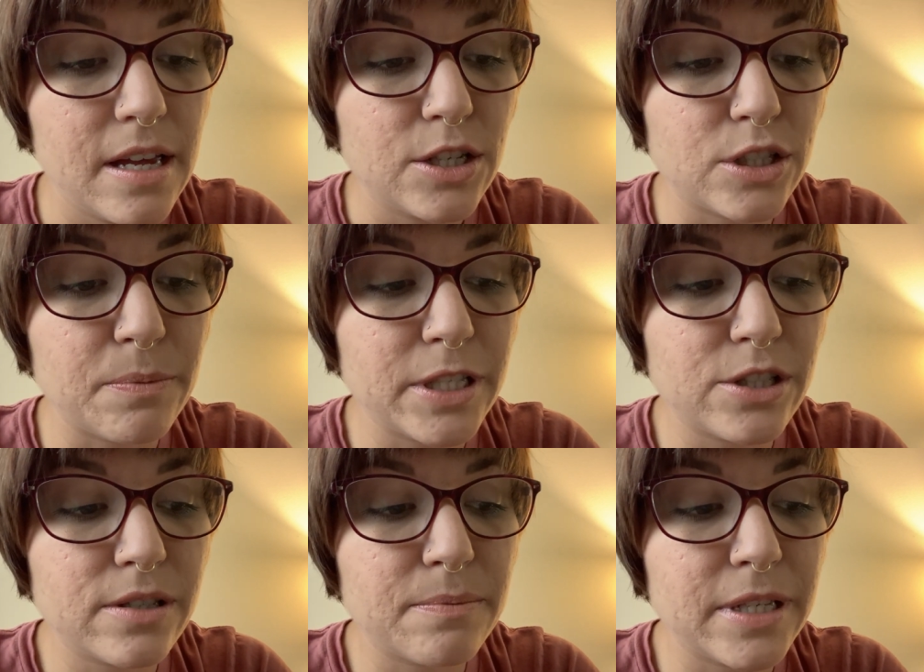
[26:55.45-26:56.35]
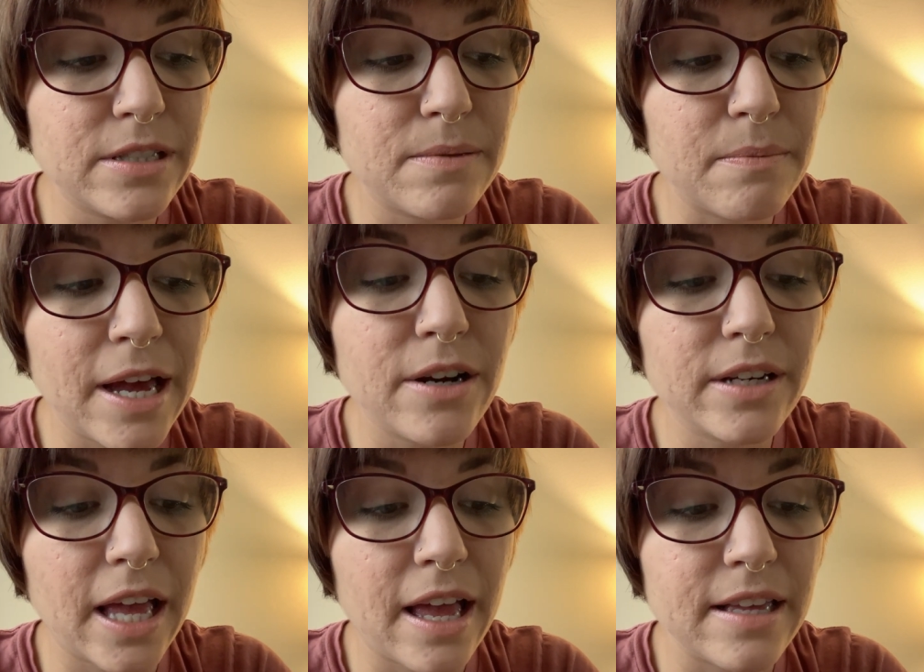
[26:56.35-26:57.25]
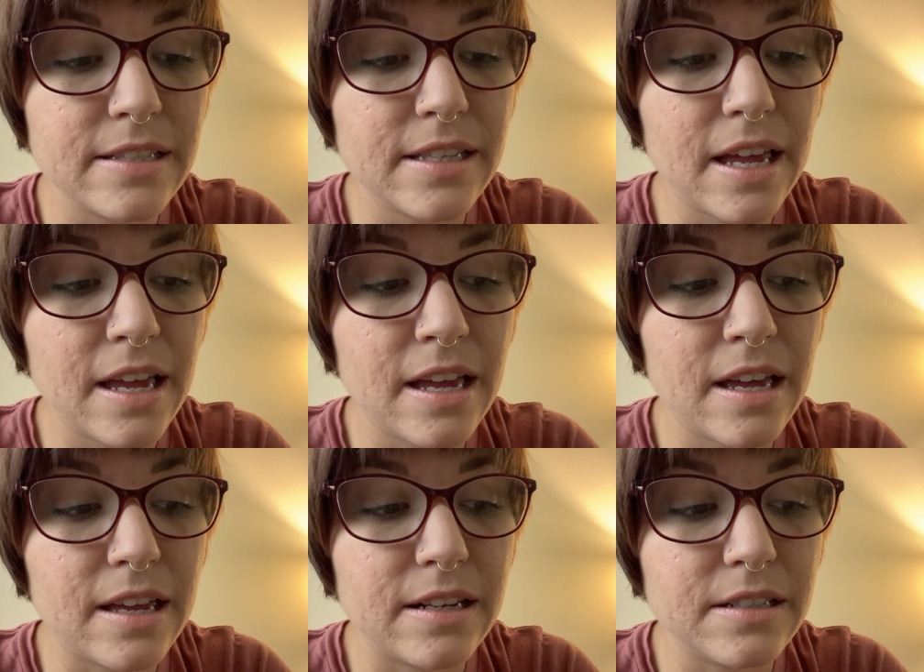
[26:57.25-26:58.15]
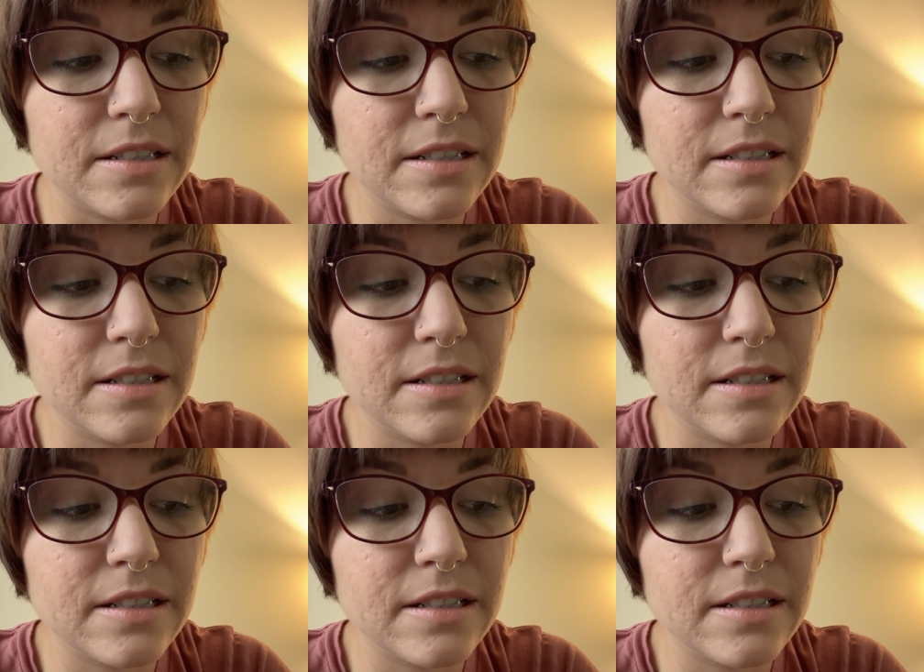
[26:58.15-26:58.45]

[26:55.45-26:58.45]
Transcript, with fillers: She meet, meet, met her gaze and